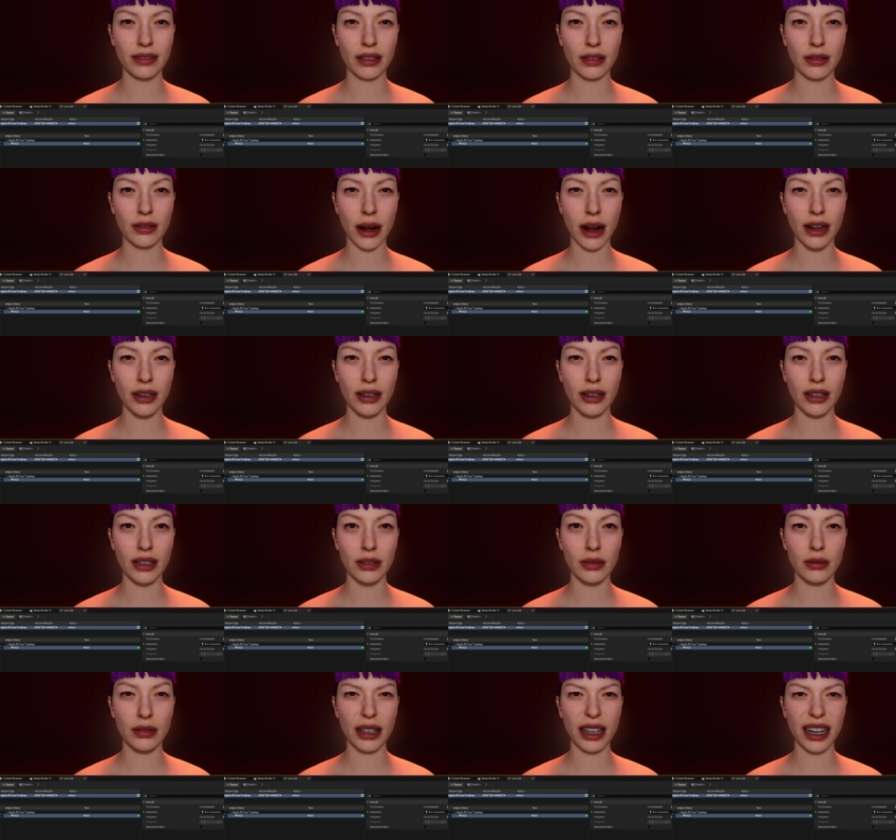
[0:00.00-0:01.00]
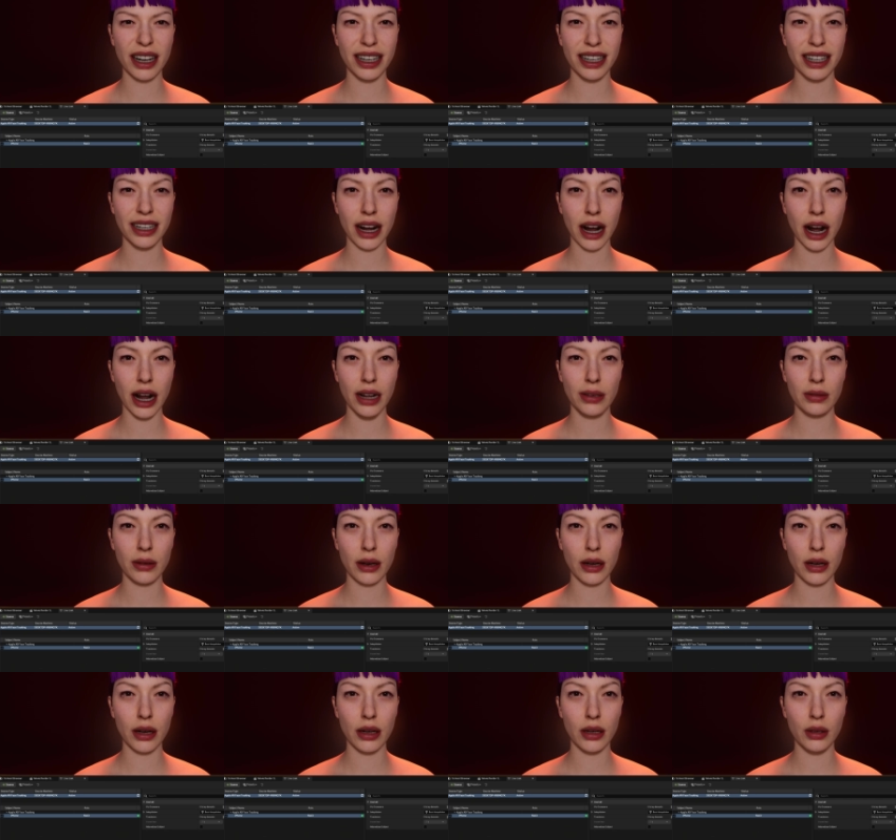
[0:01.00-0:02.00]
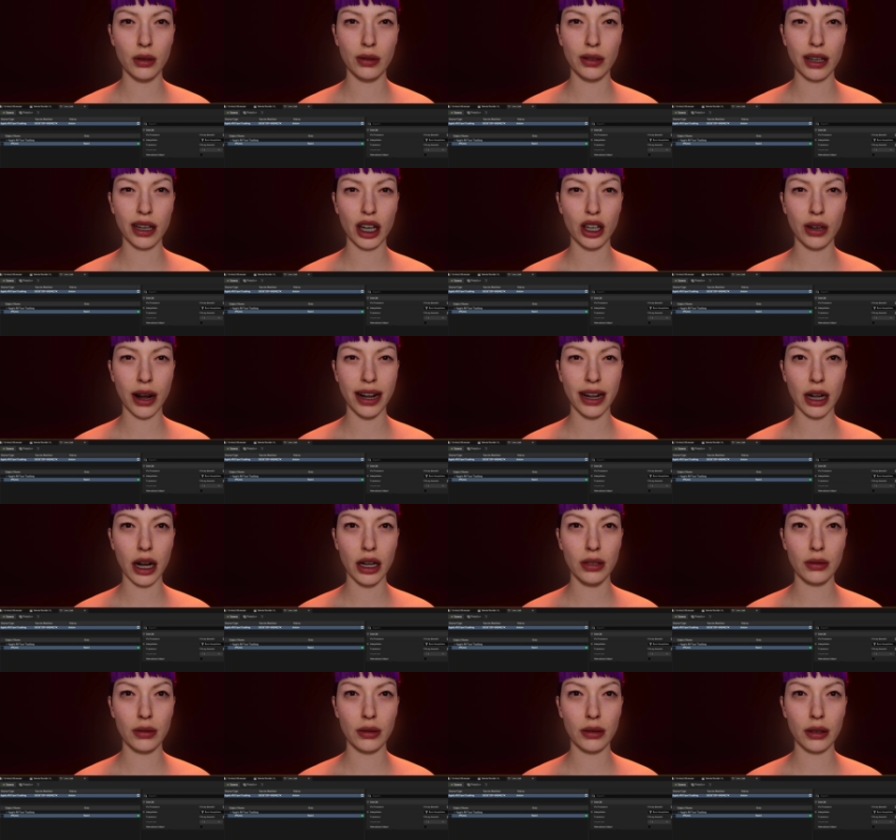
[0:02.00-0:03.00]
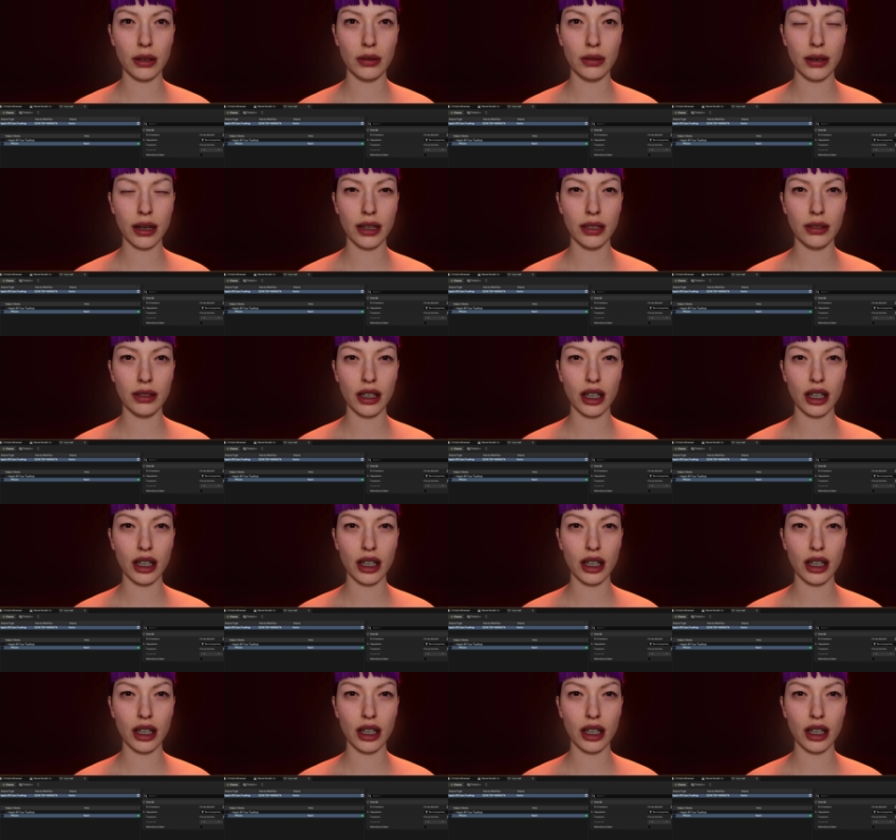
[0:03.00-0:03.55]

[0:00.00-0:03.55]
comparison, but this time we're going to crank it up a little bit.